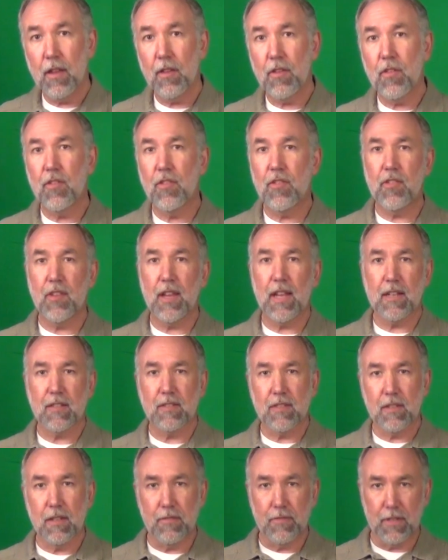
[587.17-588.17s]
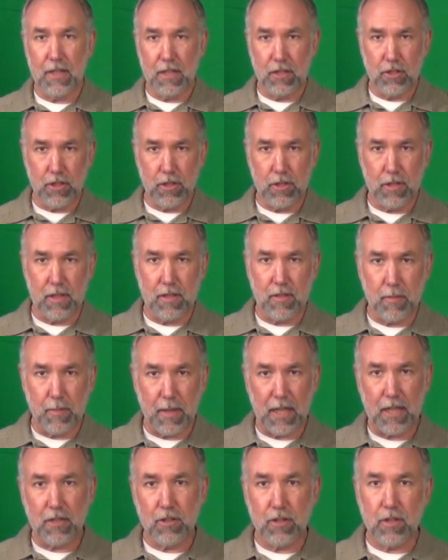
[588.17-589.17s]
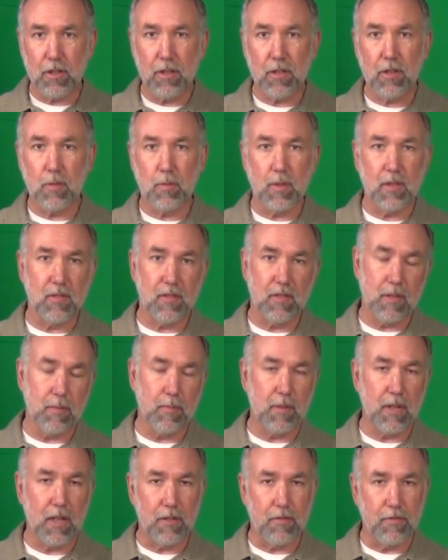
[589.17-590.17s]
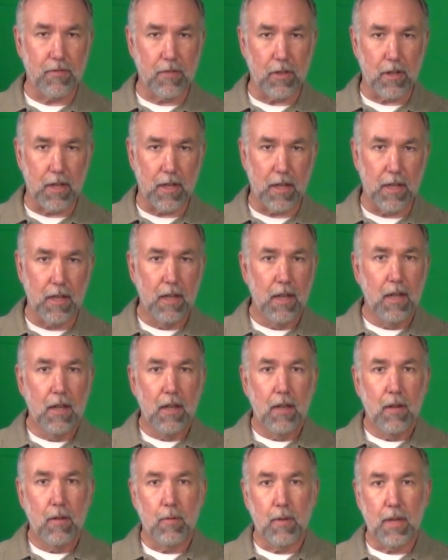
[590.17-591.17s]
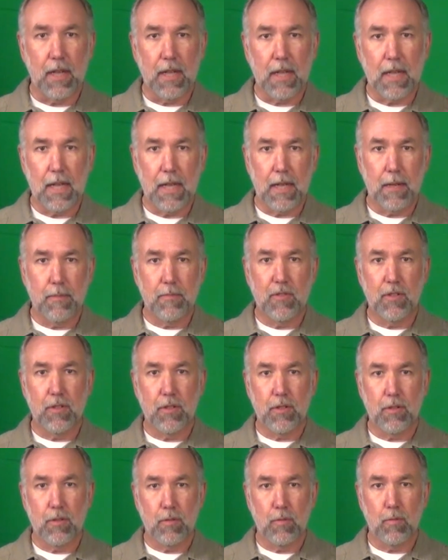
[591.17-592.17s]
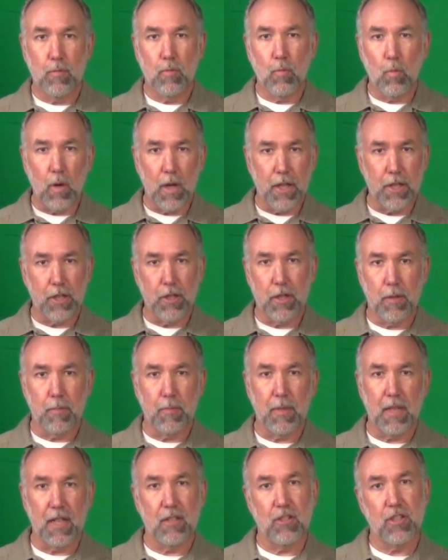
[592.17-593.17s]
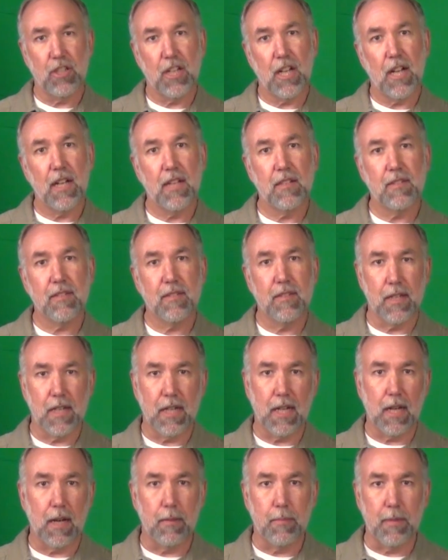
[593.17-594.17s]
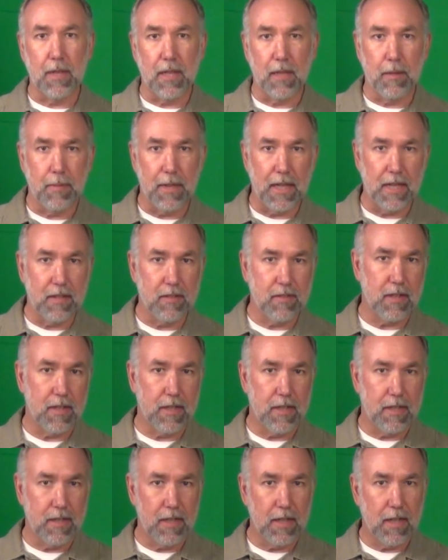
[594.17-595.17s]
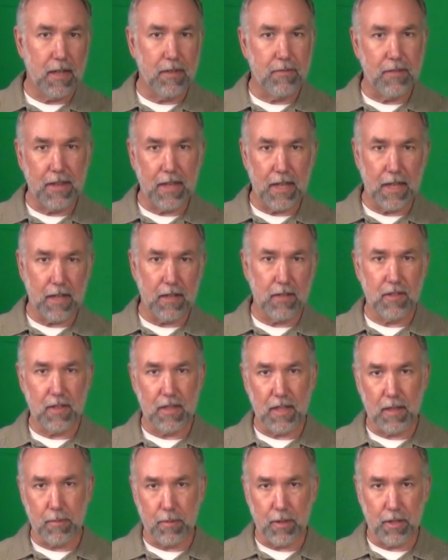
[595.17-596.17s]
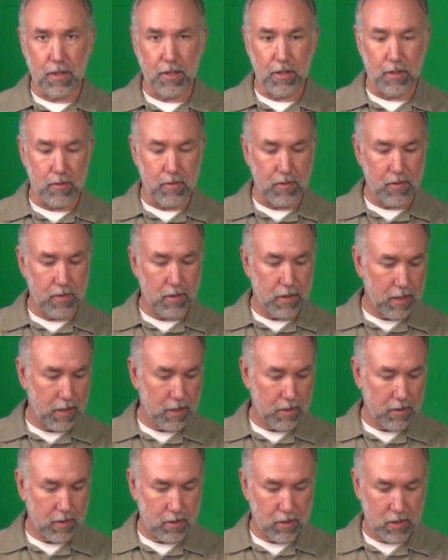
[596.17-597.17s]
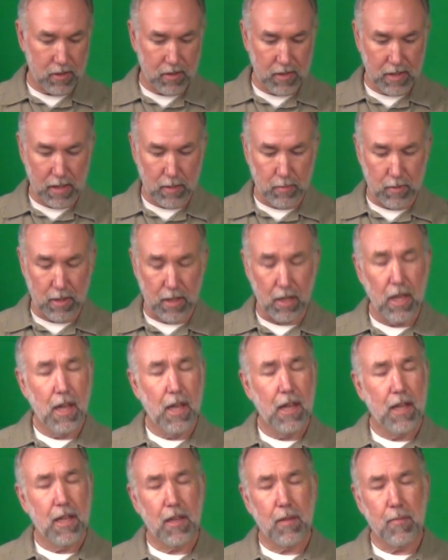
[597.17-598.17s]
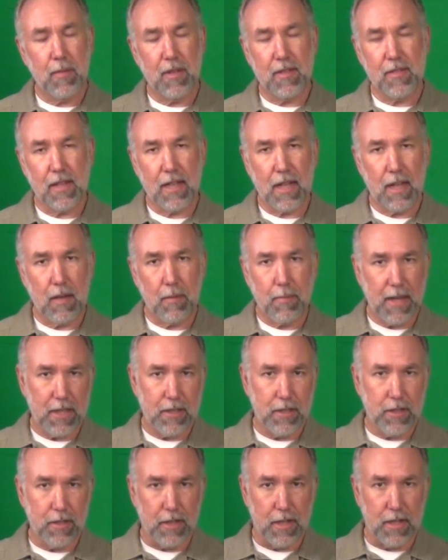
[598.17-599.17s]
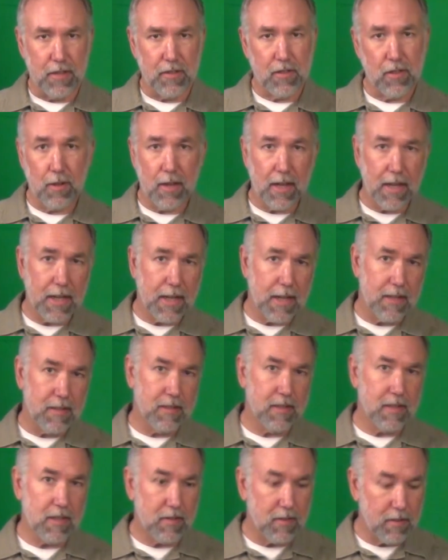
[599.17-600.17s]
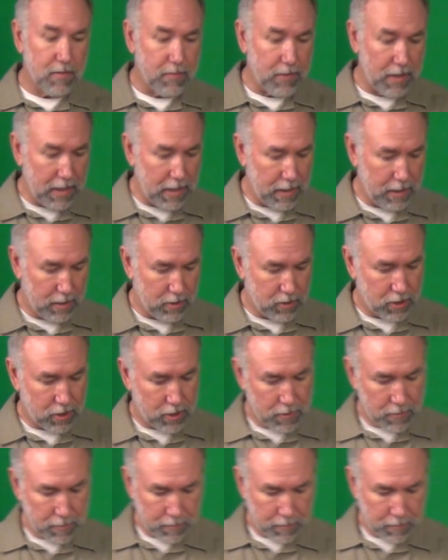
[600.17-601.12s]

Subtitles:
6 of each unit to make sure that there wasn't some kind of flaw when it came to one unit being just an anomaly based on everything else that they produced, so that they couldn't just say, well, you must have got a bad unit. So I got 6 of each.